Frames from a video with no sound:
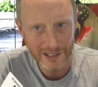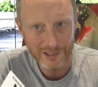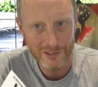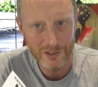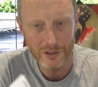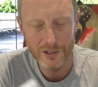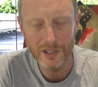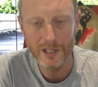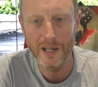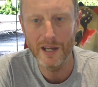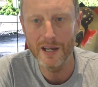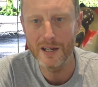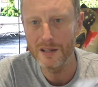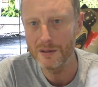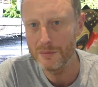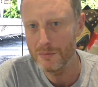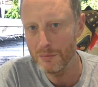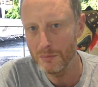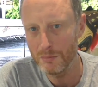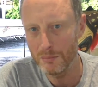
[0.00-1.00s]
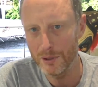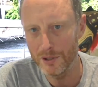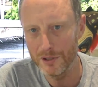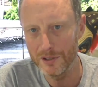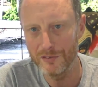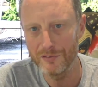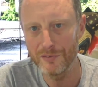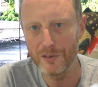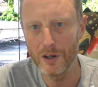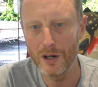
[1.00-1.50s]
That's okay,
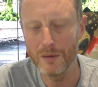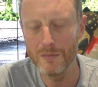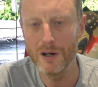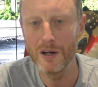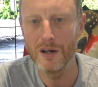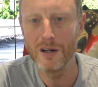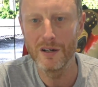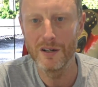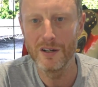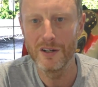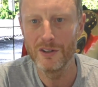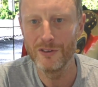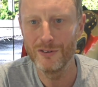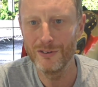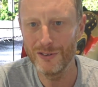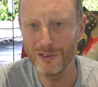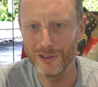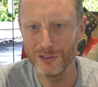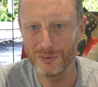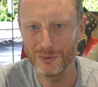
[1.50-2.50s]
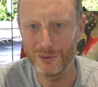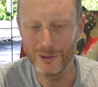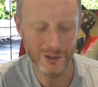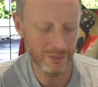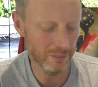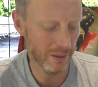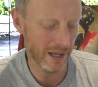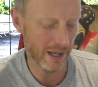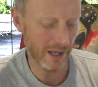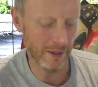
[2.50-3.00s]
but the former does
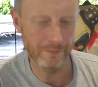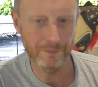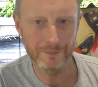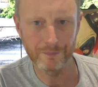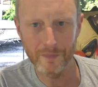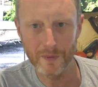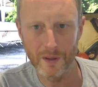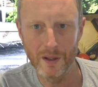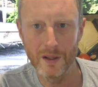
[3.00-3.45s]
work better.